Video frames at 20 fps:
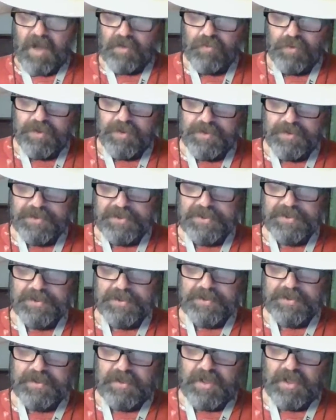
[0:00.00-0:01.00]

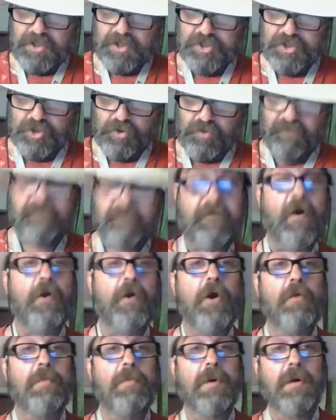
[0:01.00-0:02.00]
Wood's journal
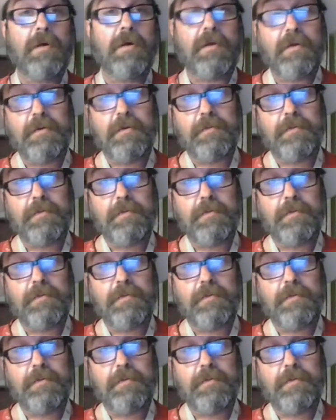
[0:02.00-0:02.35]
photo book